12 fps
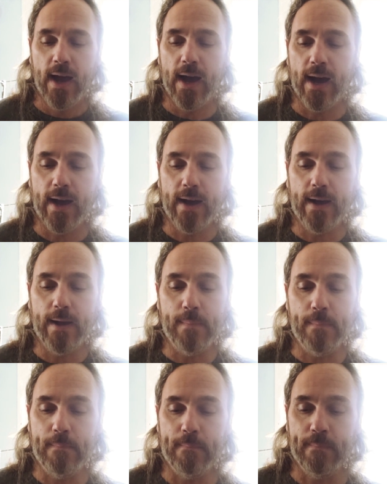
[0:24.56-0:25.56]

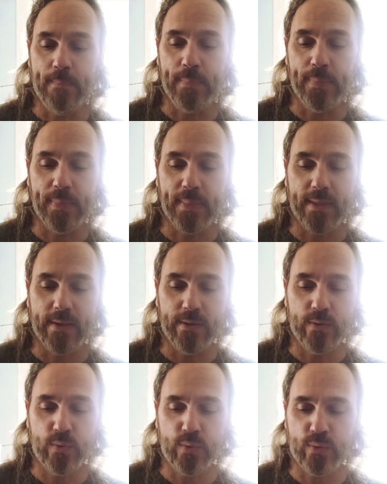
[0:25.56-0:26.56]
Um,
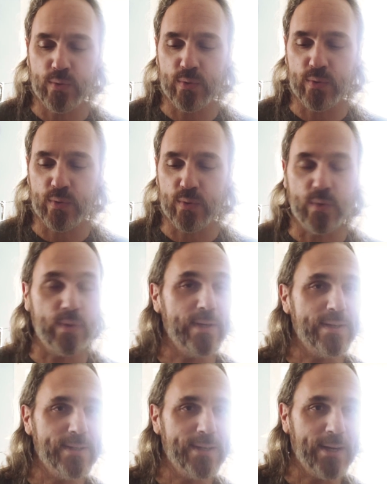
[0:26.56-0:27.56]
whew.
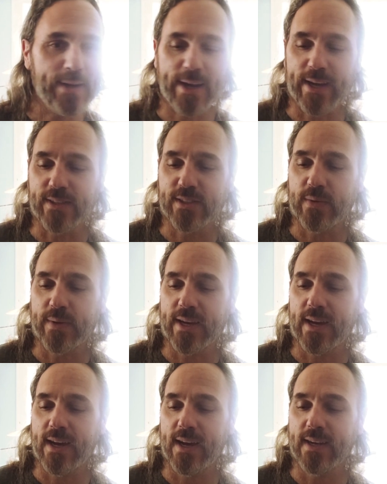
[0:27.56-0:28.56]
All right, so we
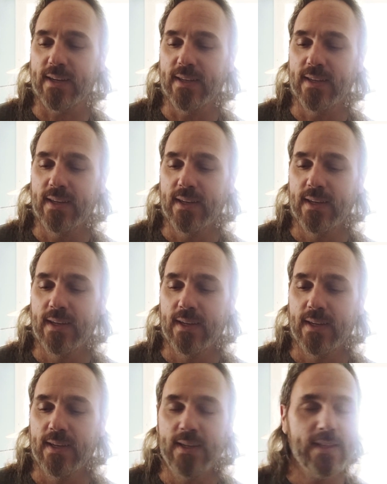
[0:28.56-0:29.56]
got
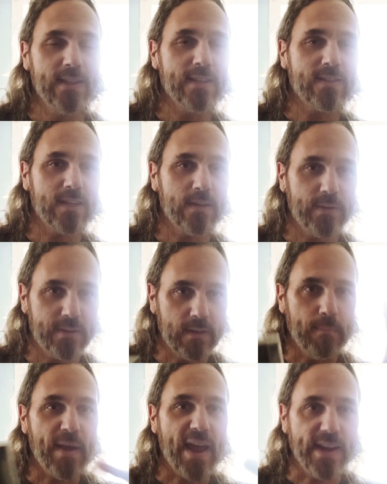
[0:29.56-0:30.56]
Let's start with
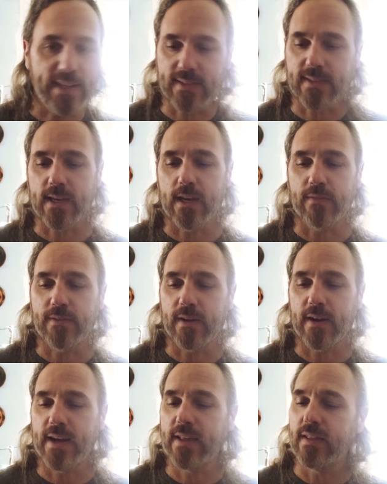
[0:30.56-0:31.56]
the band itself, all
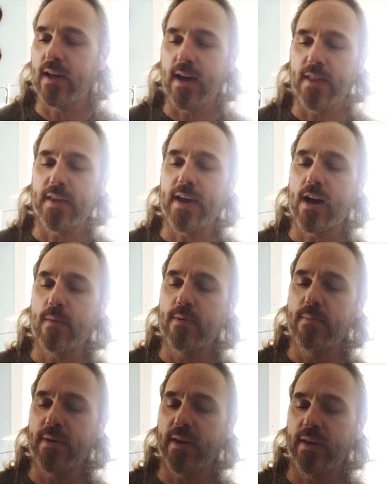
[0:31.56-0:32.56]
right? Uh, the
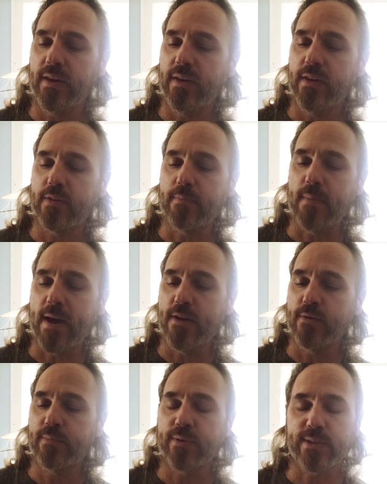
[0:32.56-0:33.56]
album is My
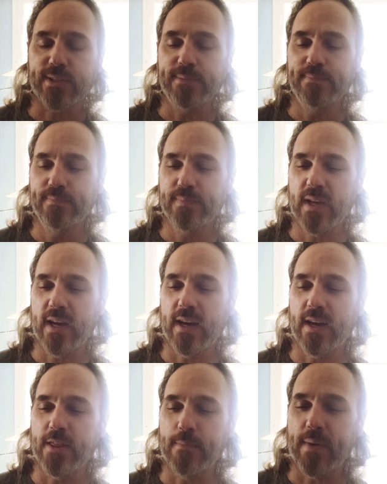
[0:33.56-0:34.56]
Own Prison.
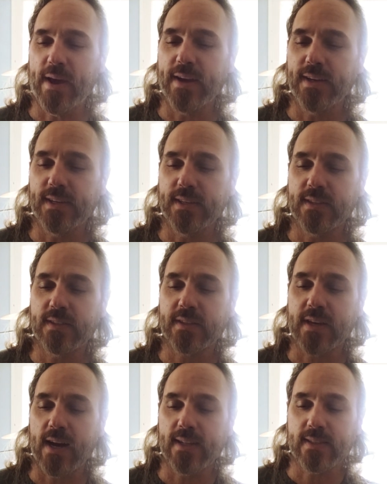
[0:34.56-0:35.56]
Uh, the band is
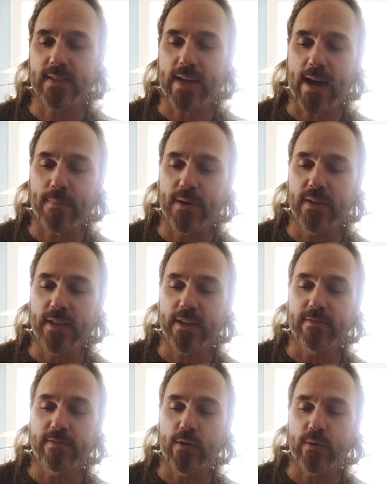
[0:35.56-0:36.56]
Scott Stapp on
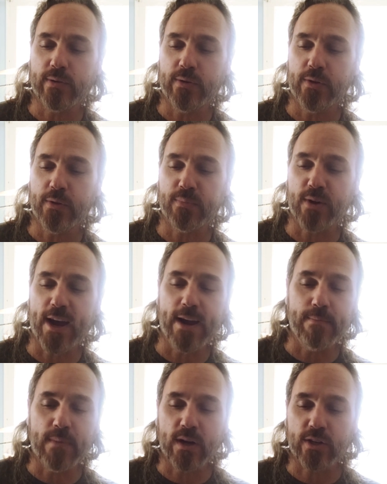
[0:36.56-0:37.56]
lead vocals,
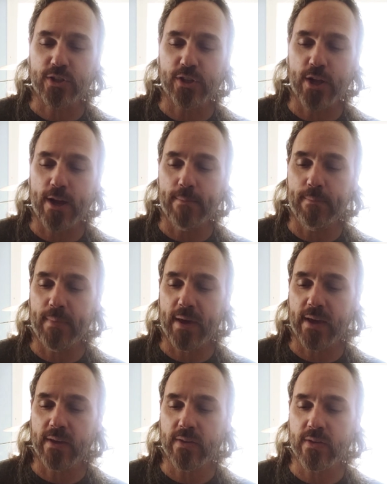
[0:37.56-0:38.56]
Brian Marshall on
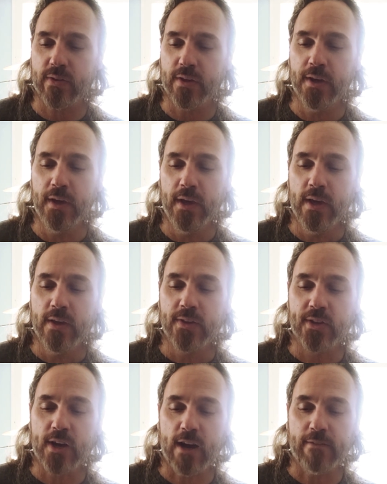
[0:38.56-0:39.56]
bass,
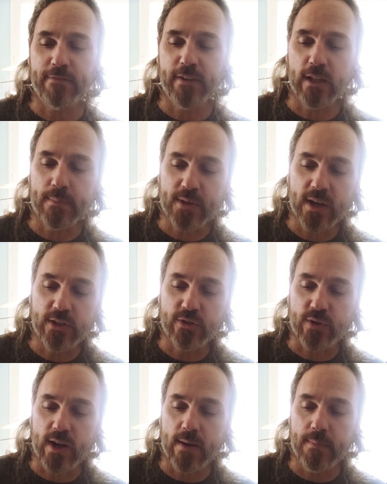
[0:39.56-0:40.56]
Scott Phillips on
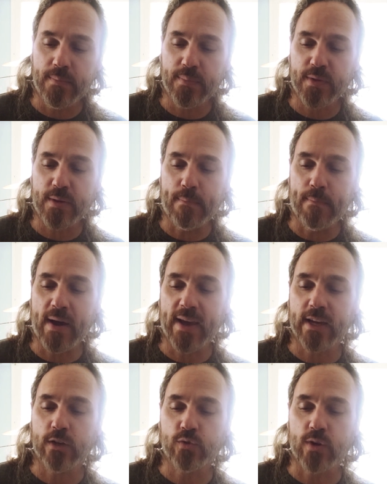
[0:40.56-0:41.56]
drums,
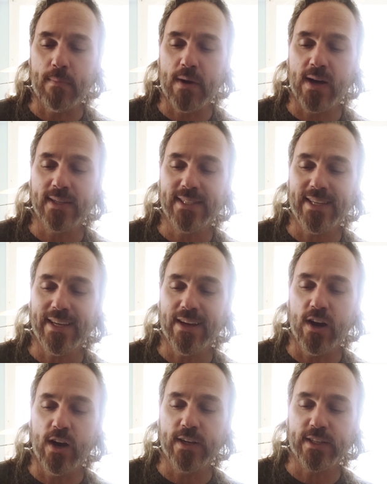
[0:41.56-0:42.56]
Mike Tremonti
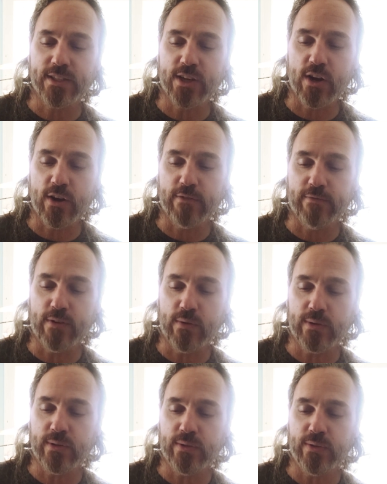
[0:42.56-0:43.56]
on guitar and
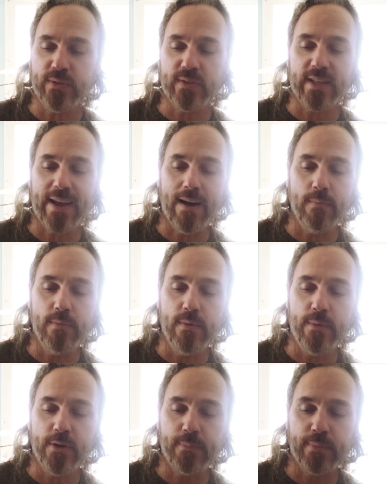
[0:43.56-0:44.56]
vocals. The
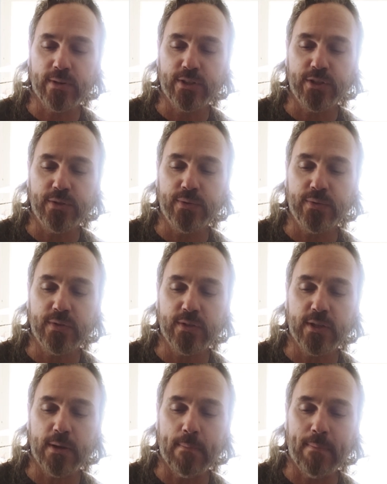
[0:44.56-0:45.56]
album was
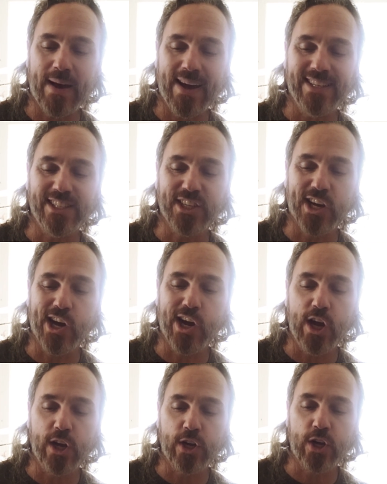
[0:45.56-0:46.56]
produced by
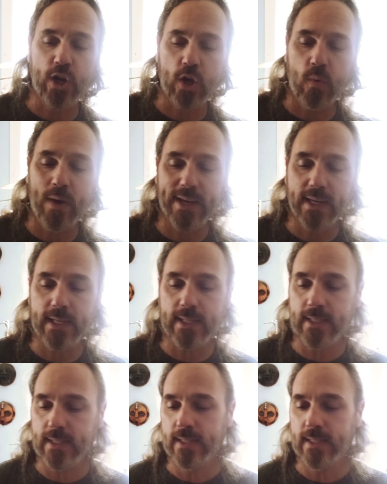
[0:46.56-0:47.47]
John Kurzweg,